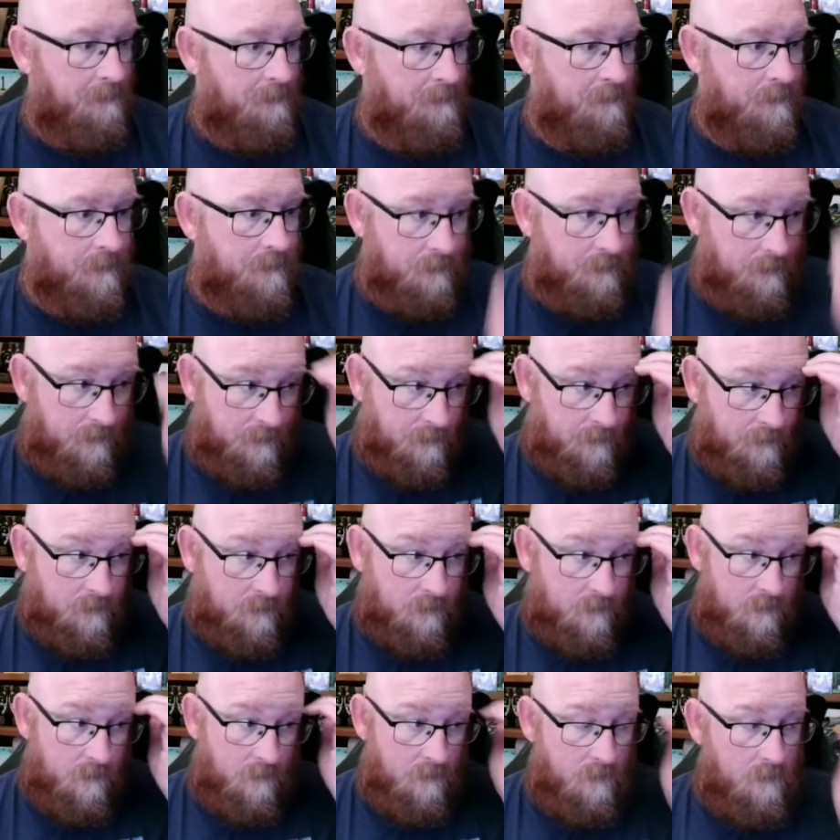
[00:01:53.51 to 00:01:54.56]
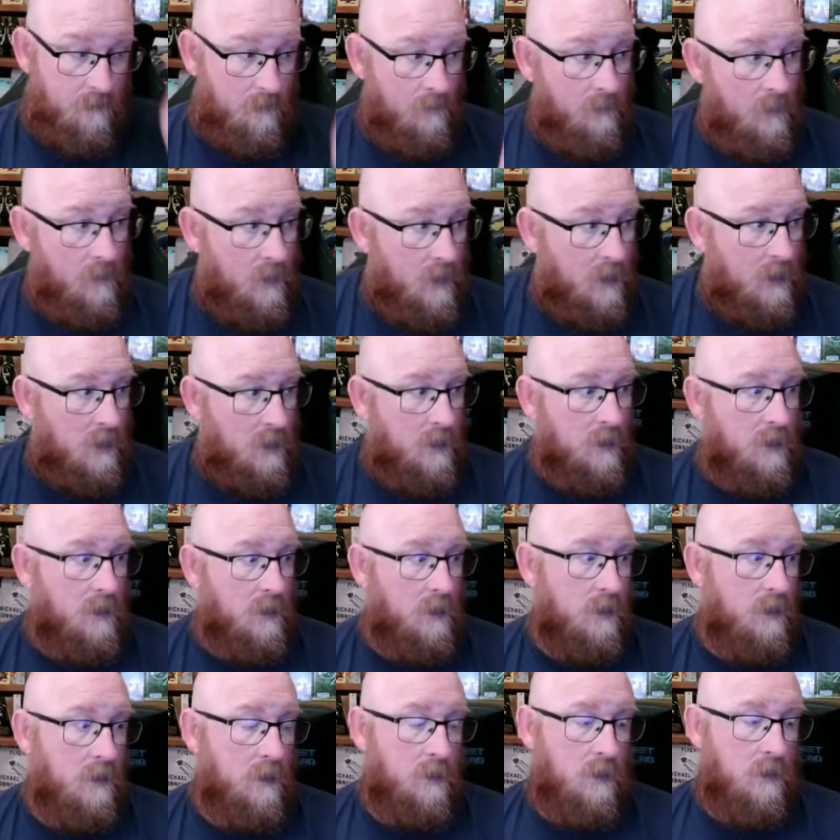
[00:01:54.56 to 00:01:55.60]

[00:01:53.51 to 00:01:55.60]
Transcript: (no one is talking)